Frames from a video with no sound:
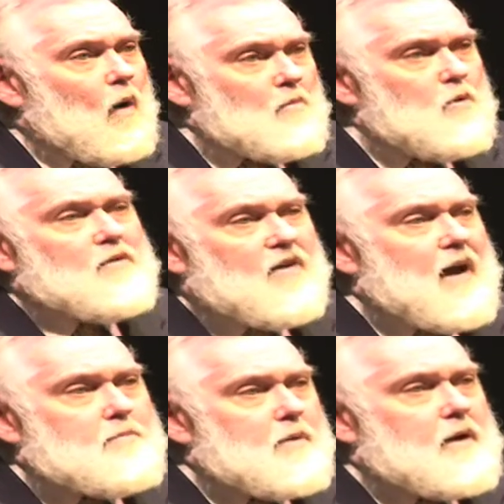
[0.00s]
Jim
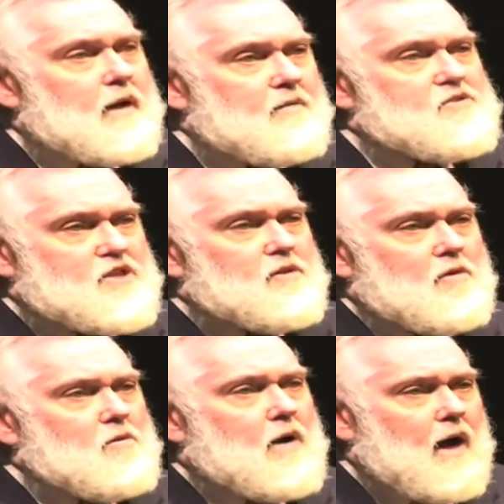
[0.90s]
Brochu is a writer,
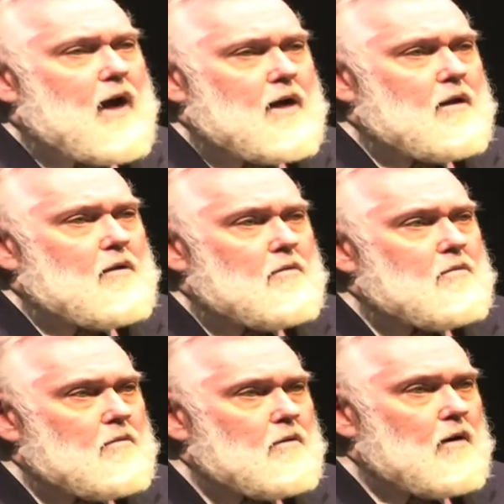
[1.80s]
actor, and
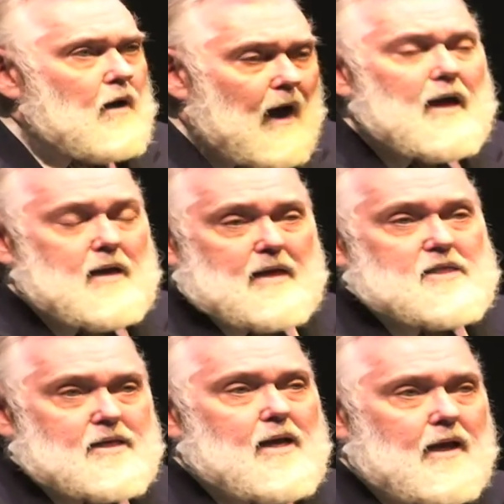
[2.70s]
sometimes even a
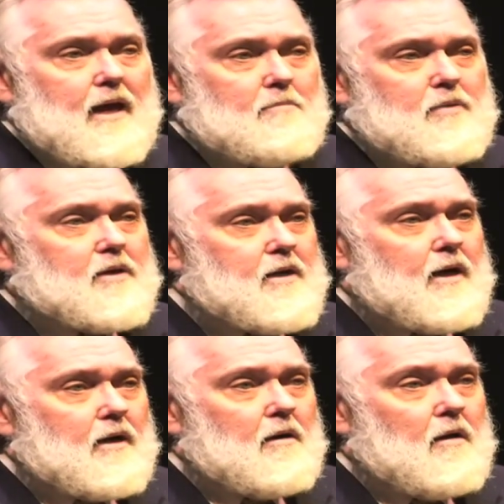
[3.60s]
director of comic
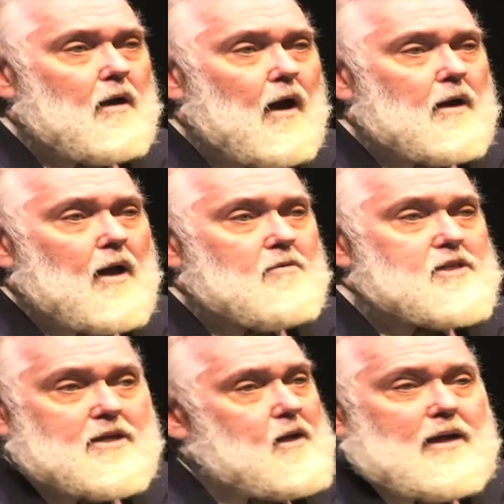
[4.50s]
plays.
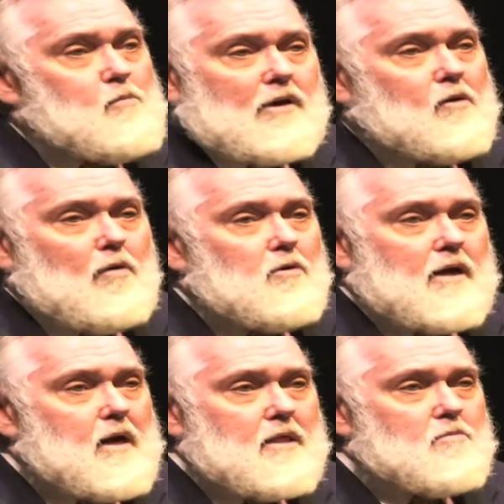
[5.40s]
Brochu,
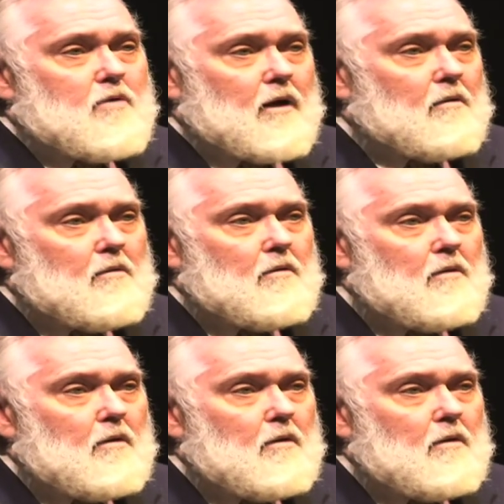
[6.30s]
a Brooklyn-born St.